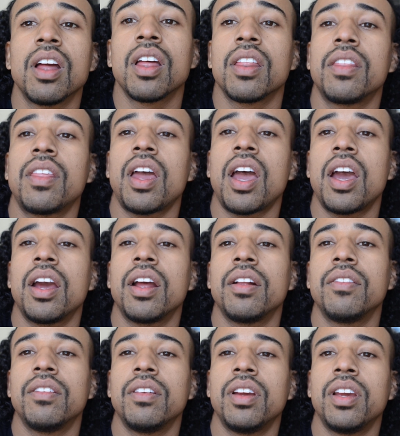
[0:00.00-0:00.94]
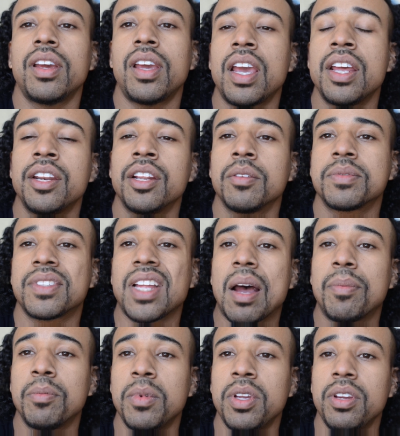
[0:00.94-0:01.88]
that it ended up
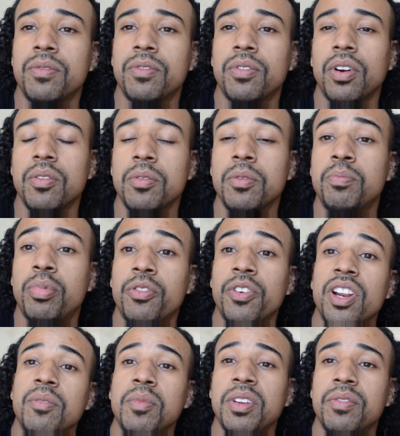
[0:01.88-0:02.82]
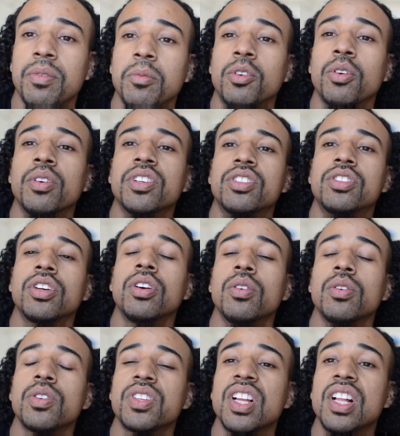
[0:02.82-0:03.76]
stopping me, preventing me from going to
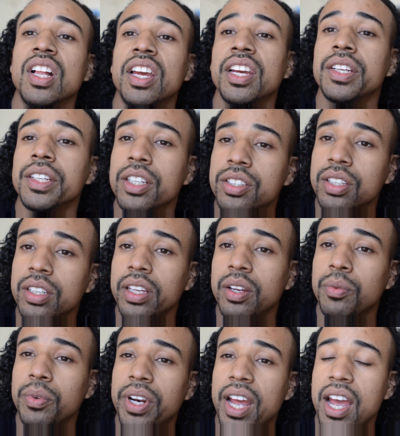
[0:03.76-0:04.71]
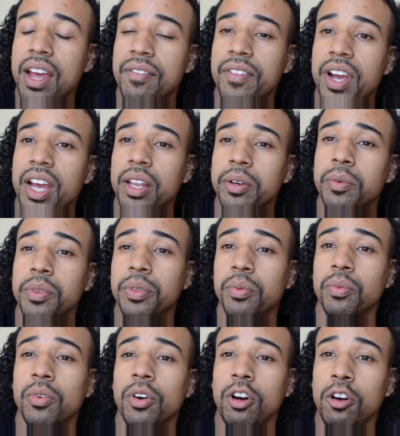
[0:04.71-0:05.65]
shows. Initially, when I had Valerie with the
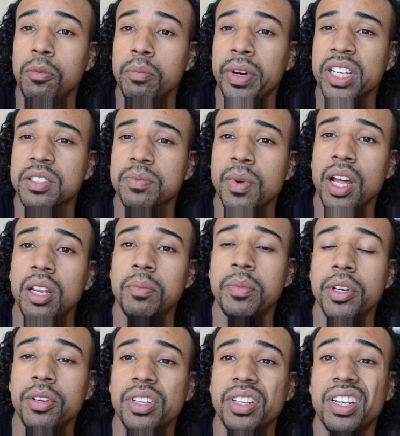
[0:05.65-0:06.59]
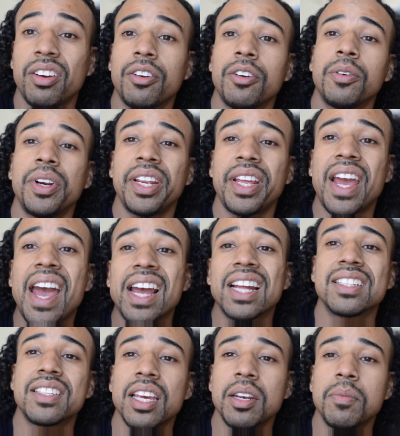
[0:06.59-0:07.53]
wall, Mike Smiley built it, already
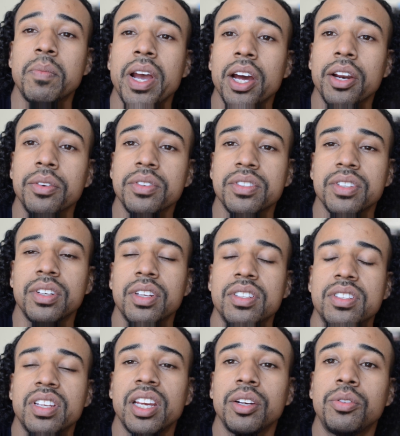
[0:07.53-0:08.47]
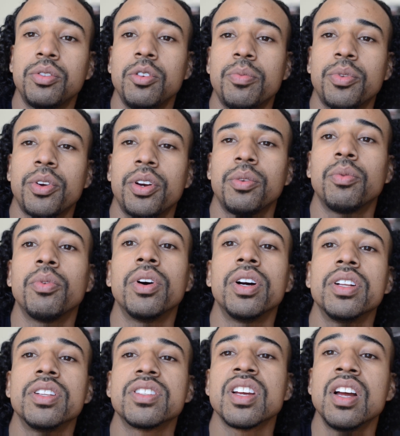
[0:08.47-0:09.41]
had 10 batteries in it, 10 Group
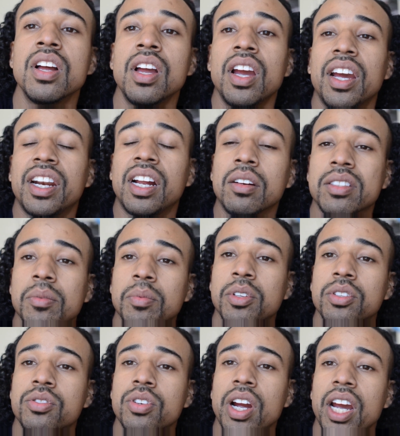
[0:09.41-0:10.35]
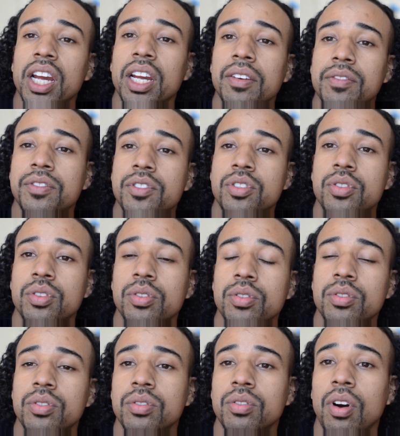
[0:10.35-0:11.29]
31s. And I was able to drive
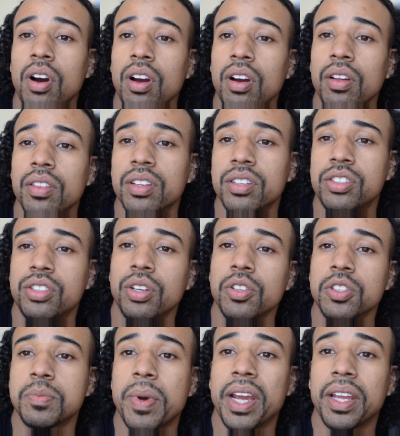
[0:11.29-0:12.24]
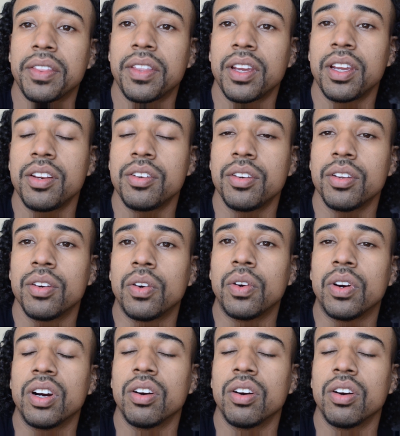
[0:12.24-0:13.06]
to all the shows back there, you know,